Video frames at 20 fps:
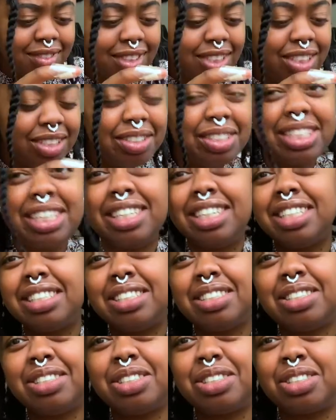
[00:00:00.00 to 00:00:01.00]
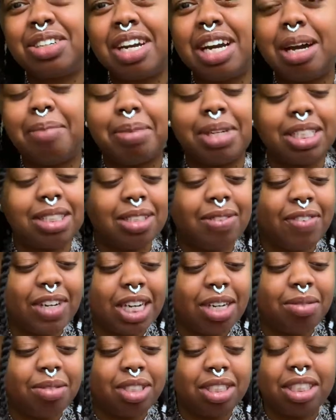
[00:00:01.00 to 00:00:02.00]
You see, this is a trap, because if
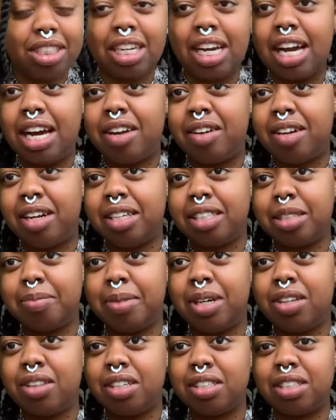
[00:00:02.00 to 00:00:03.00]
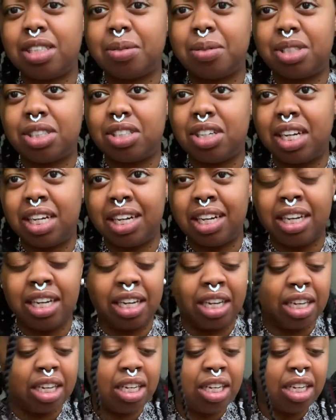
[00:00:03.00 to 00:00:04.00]
I was a child and I smelled this, I would have tried eating
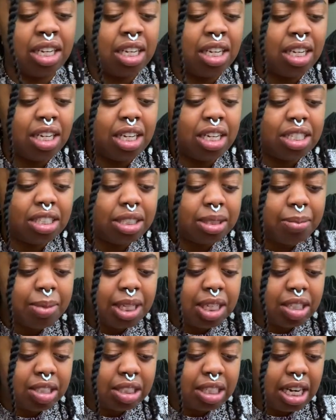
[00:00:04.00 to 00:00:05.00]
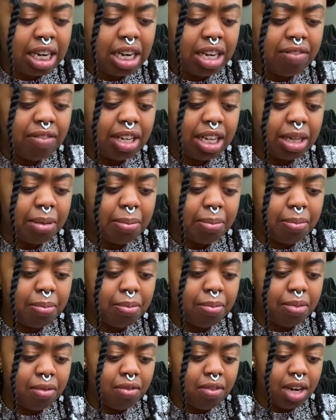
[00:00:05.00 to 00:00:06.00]
it. It smells kind of like
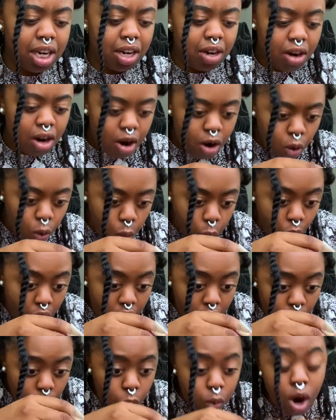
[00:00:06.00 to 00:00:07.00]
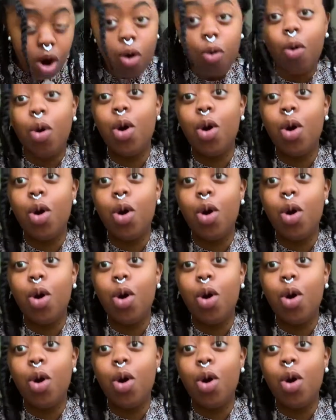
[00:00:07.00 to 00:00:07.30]
bread. Oh, whoa, whoa,